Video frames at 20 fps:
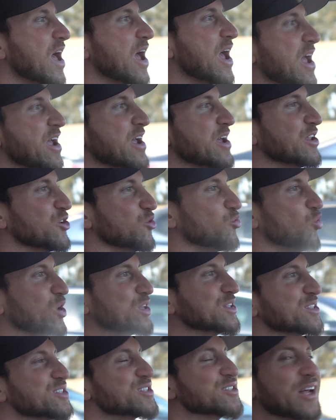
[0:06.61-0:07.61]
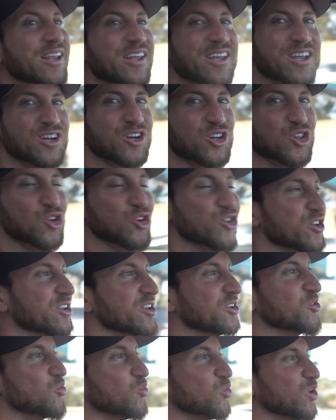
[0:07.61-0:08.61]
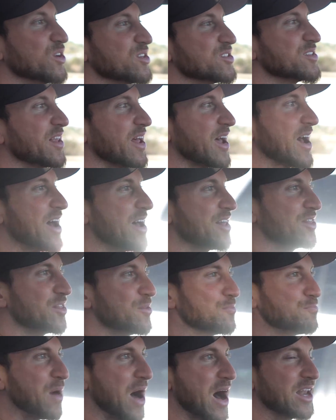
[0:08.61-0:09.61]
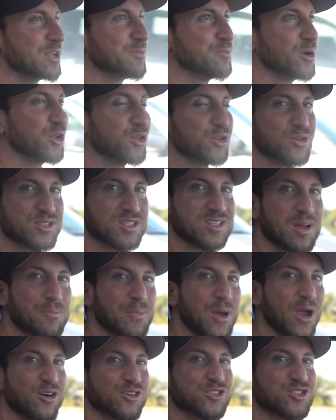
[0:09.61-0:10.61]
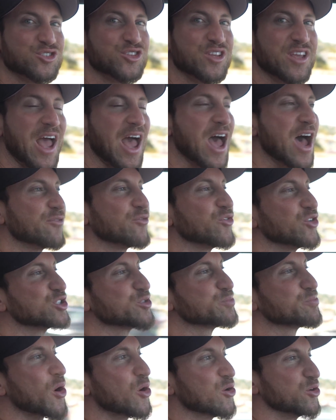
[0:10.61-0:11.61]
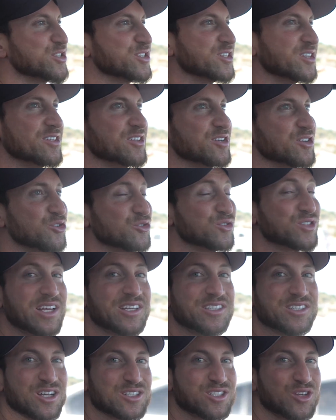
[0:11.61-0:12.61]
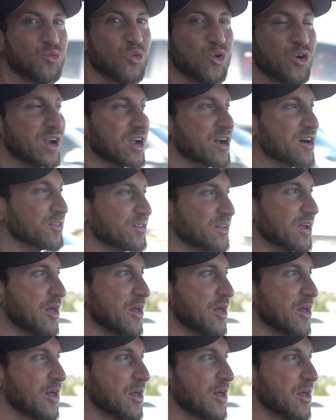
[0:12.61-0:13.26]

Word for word: And what the study concluded was that bodybuilders compared to the average person who, say, doesn't work out,